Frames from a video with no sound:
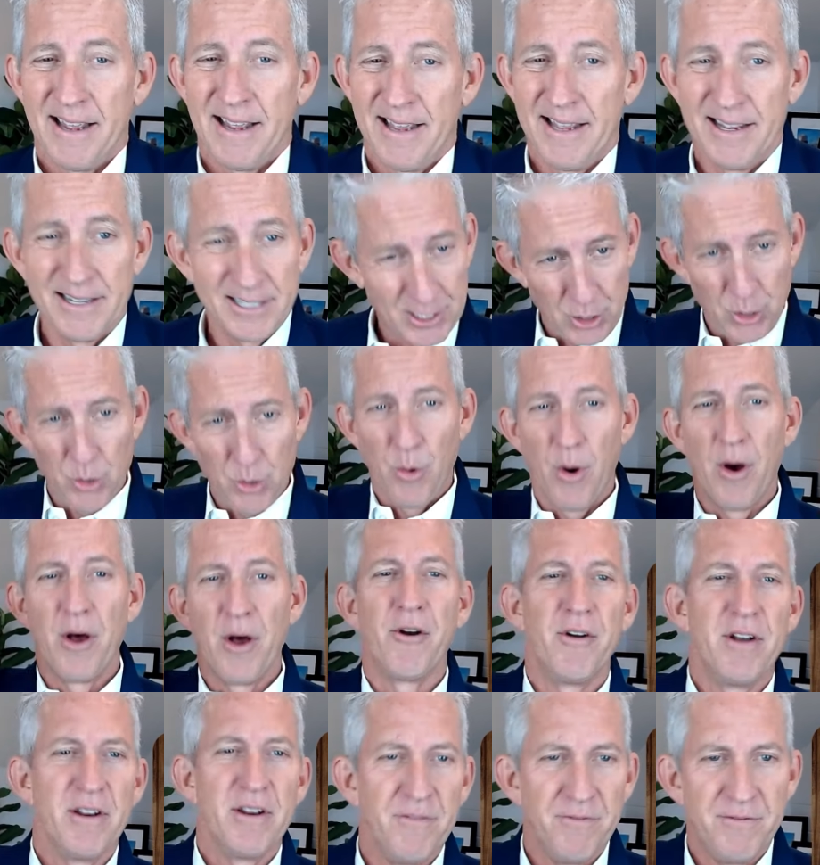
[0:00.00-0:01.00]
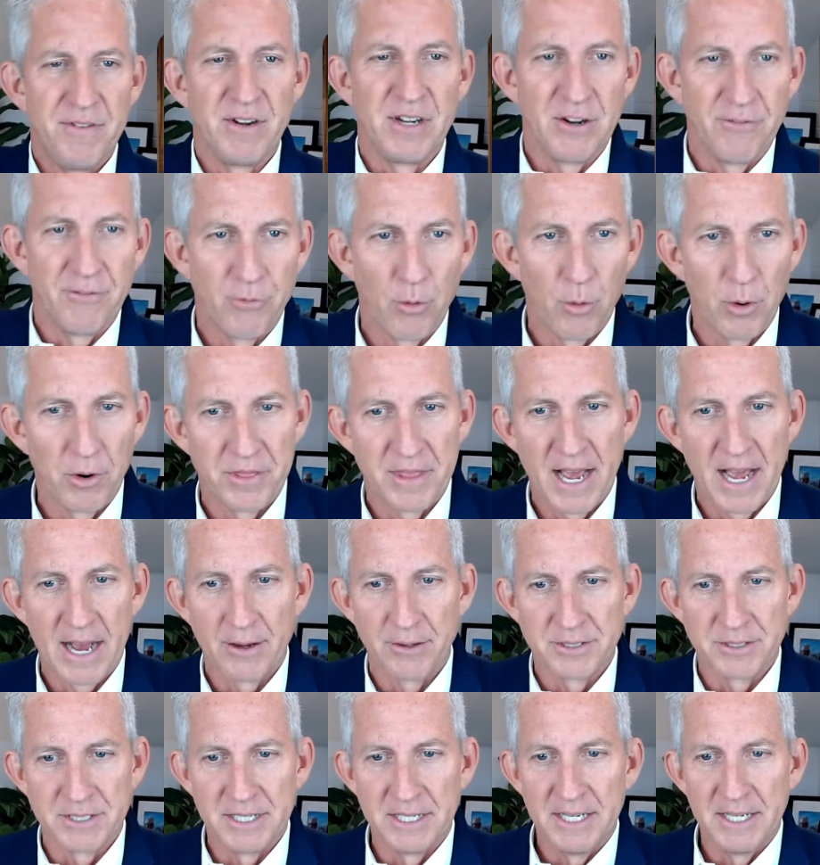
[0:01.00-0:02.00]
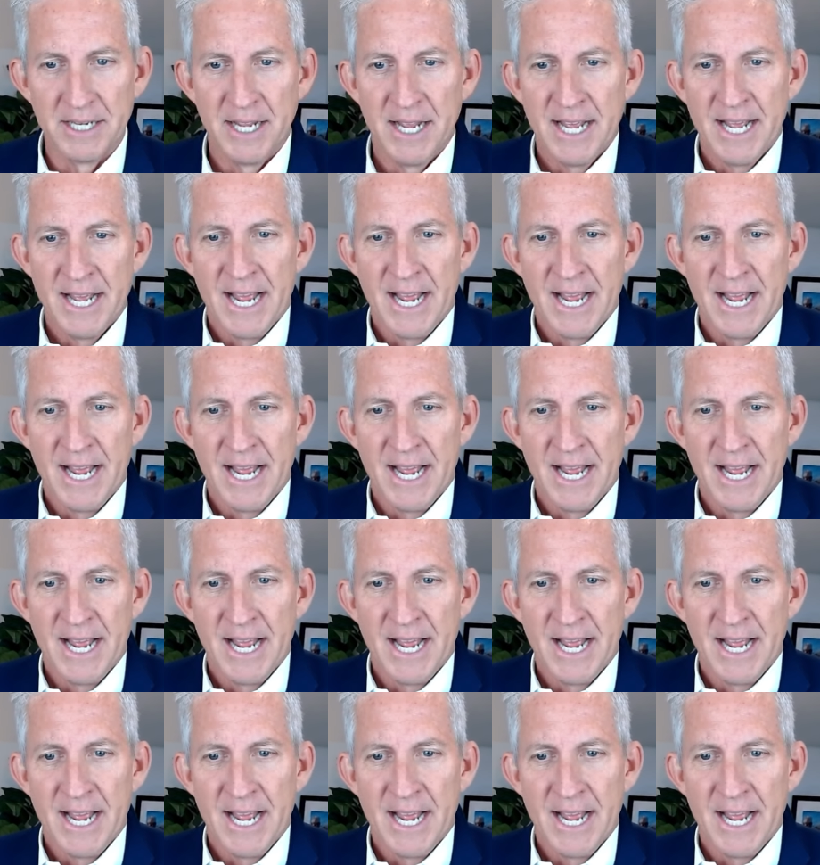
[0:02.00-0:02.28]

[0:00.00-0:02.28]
hit 254,000.